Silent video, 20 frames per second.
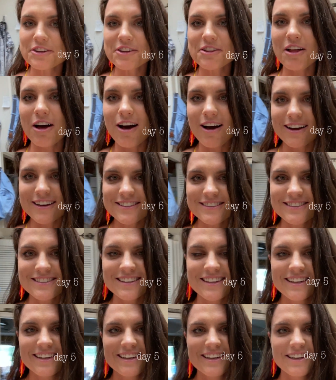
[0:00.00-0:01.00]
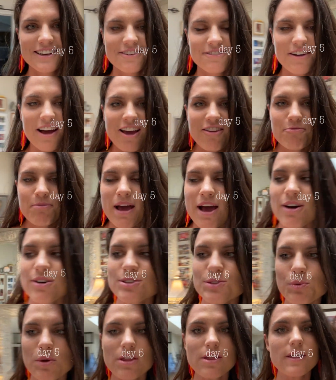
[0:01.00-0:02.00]
lost five
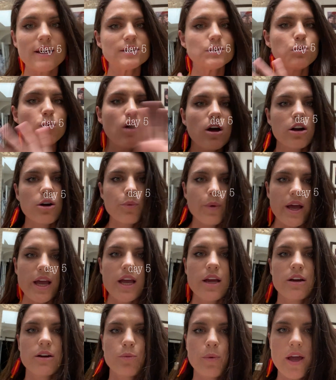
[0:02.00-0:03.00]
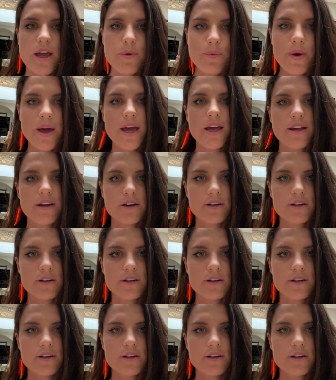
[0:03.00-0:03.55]
pounds, whether that's water weight or weight weight